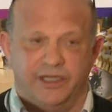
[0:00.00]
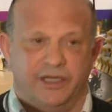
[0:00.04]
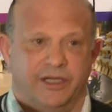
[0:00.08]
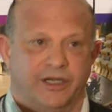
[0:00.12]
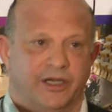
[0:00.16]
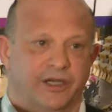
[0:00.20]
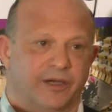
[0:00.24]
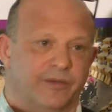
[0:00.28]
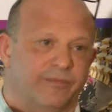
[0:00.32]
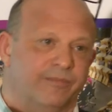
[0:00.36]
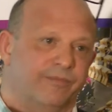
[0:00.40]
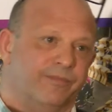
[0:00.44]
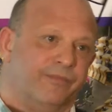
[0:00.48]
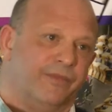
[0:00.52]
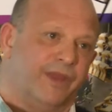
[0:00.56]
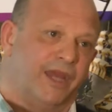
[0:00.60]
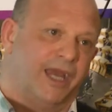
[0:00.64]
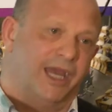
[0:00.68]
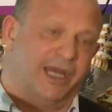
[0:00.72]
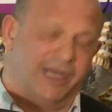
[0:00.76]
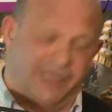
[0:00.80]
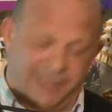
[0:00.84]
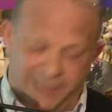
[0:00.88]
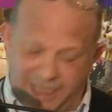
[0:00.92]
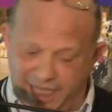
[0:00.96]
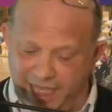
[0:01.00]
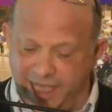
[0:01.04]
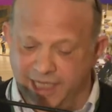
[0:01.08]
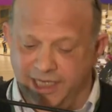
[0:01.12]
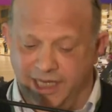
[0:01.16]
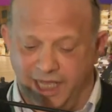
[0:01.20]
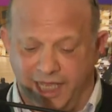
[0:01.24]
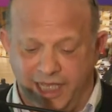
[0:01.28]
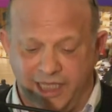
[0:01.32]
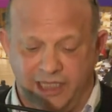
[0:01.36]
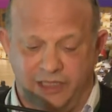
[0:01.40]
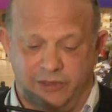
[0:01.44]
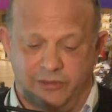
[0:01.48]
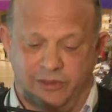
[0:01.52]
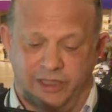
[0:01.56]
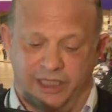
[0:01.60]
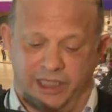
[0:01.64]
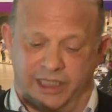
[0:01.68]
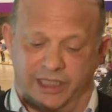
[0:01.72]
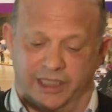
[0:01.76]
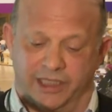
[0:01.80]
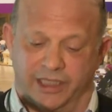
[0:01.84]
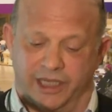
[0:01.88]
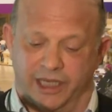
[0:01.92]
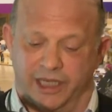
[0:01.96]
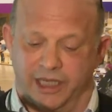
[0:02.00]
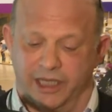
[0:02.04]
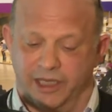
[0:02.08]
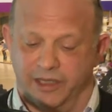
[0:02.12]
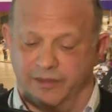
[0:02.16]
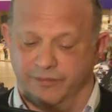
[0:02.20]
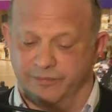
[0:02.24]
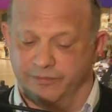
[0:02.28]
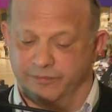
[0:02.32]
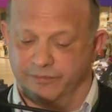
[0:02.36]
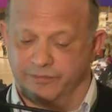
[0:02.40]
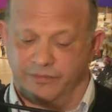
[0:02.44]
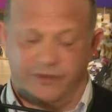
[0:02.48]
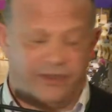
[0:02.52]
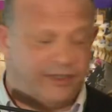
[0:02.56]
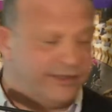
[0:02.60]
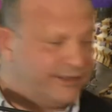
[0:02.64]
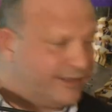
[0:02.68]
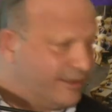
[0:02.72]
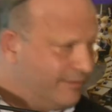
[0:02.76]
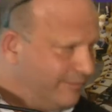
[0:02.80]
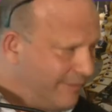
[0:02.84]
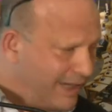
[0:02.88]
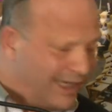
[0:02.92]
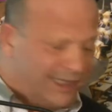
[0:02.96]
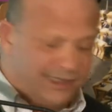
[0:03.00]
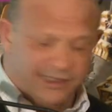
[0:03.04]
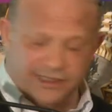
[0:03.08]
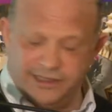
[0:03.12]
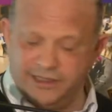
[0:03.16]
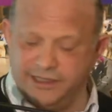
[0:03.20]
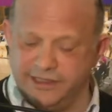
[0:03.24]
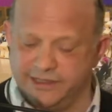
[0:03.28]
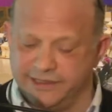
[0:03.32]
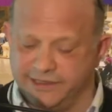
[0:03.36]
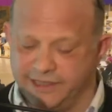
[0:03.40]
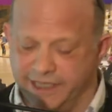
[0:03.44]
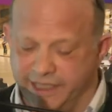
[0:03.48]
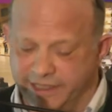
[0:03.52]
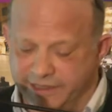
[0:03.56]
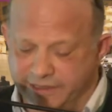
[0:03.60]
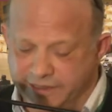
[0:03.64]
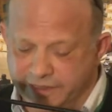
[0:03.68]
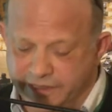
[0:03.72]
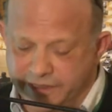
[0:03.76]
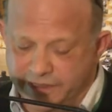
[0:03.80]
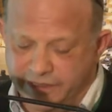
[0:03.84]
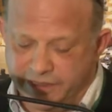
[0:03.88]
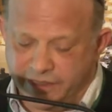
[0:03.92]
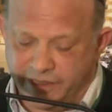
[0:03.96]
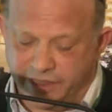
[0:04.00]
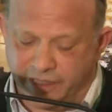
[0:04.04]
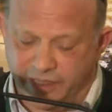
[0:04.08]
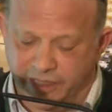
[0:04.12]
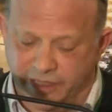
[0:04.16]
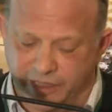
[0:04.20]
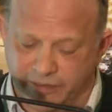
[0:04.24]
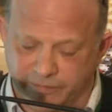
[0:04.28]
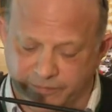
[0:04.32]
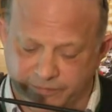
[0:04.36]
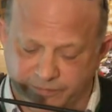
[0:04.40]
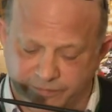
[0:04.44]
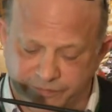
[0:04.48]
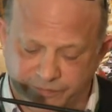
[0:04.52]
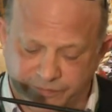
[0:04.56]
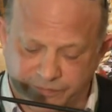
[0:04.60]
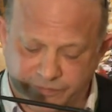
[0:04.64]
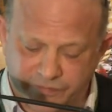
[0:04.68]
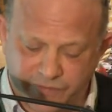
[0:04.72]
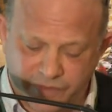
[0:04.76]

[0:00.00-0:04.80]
Um, and again, echoing um, things that Madeleine has said, um,